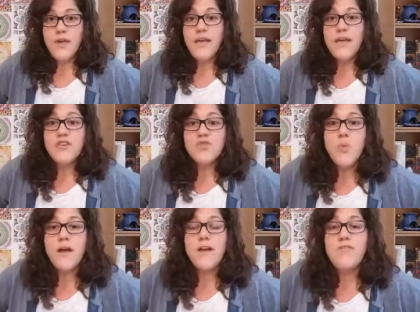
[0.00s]
Each
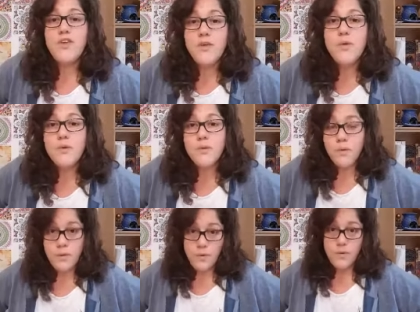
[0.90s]
one of you
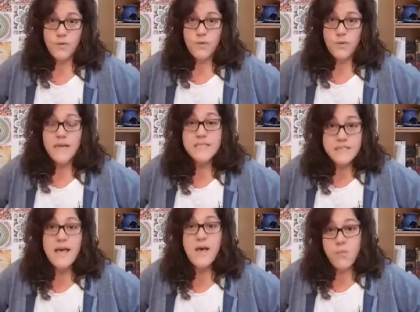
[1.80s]

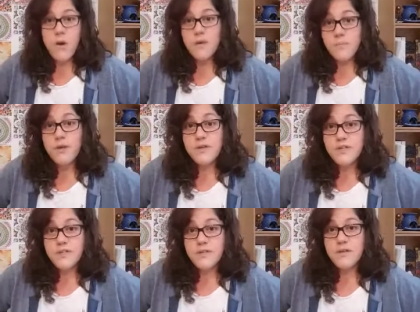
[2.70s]
is that one
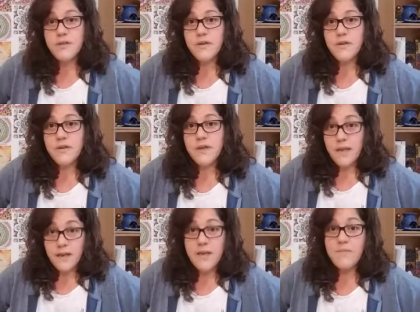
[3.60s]
person
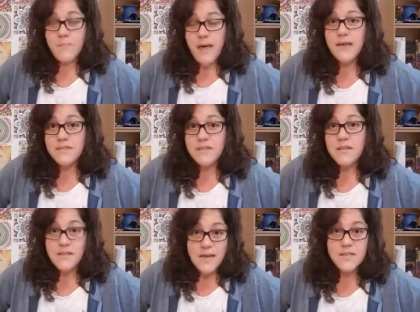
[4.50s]
can impact
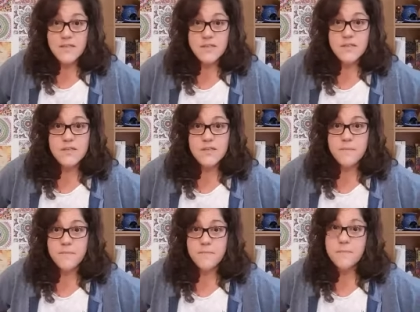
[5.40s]
thousands.
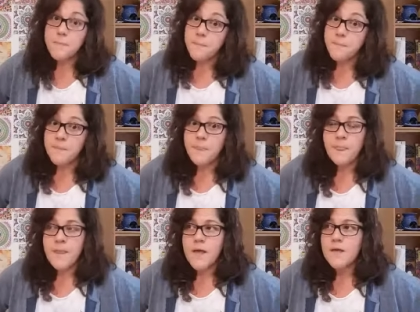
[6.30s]

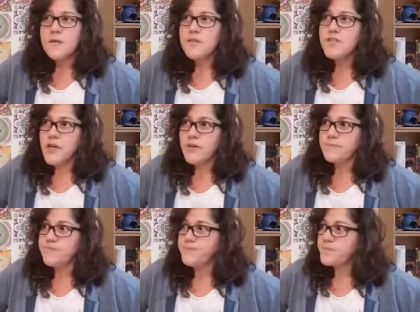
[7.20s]

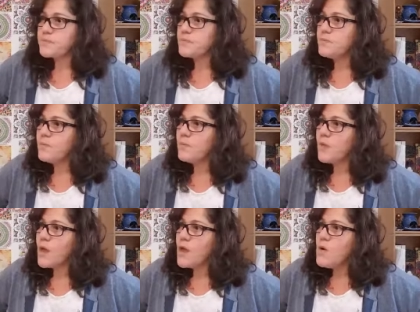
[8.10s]
So,
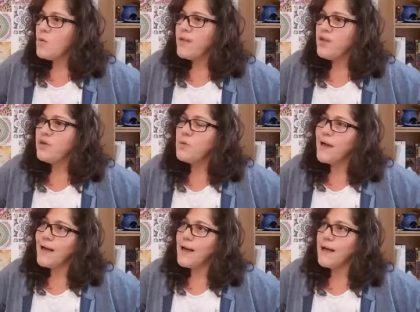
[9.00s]
when you
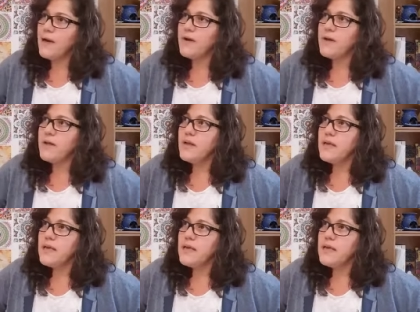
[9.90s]
are
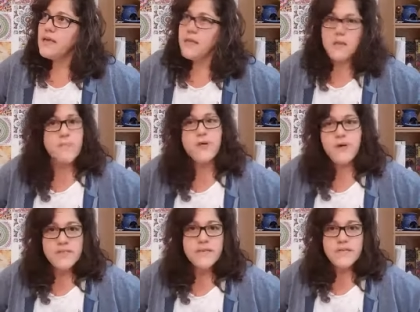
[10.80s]
in the
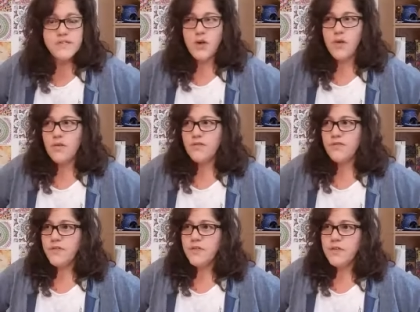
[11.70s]
process
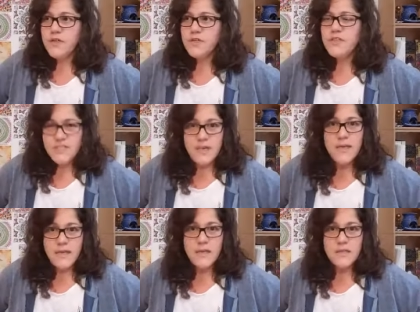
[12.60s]
of
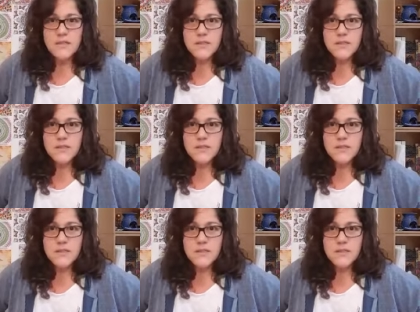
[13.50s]
deciding